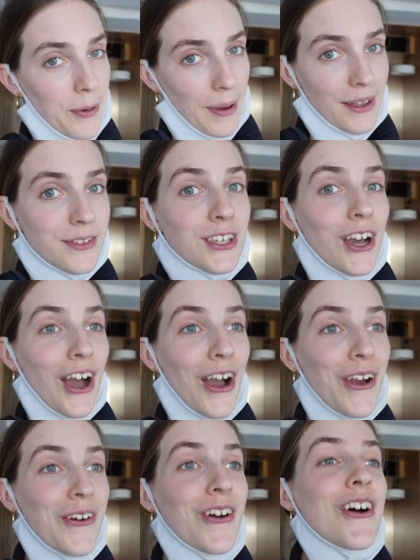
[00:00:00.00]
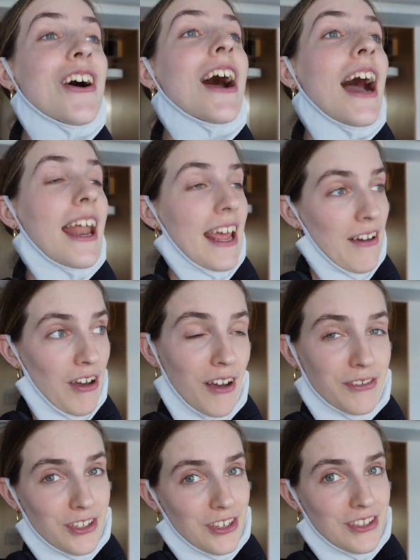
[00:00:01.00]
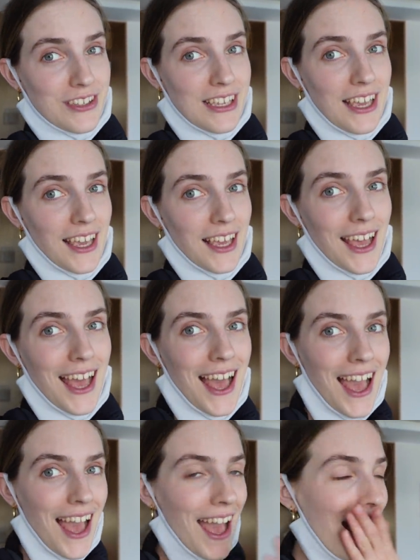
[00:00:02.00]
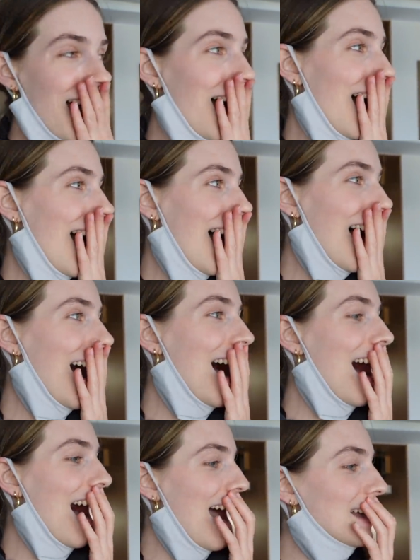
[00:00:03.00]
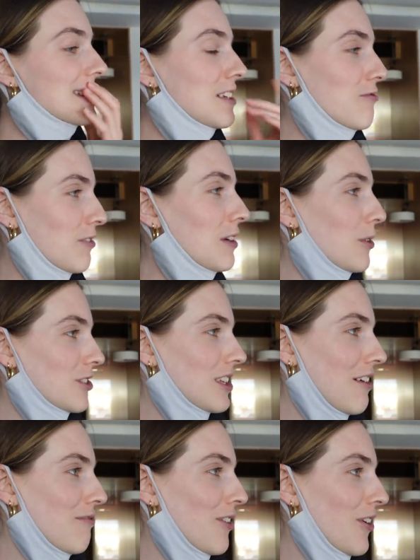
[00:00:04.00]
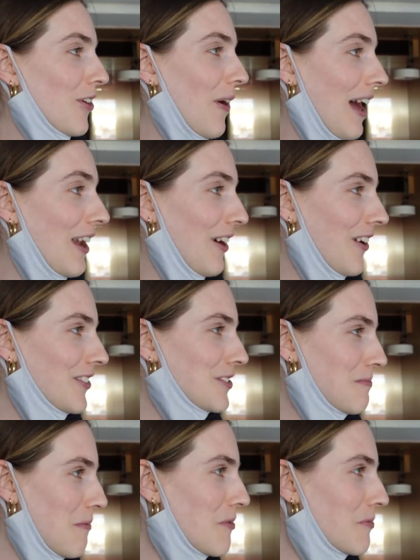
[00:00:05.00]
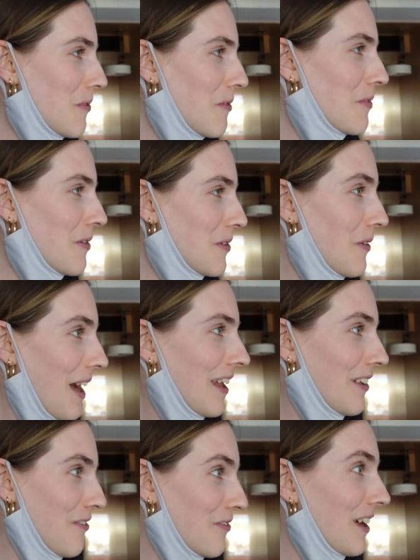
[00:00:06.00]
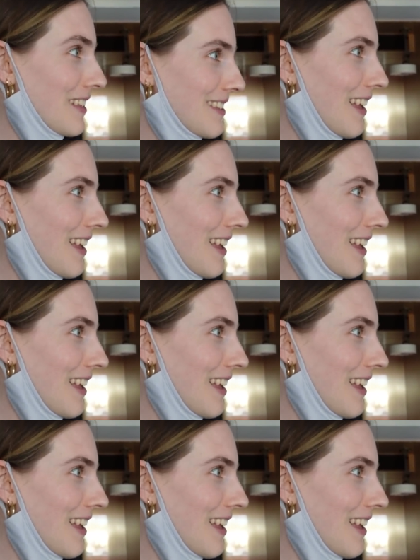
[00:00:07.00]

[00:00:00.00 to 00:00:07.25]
about to go and have afternoon tea. Yahoo! I actually rewatched that vlog quite a lot. Do you remember the one where we went the first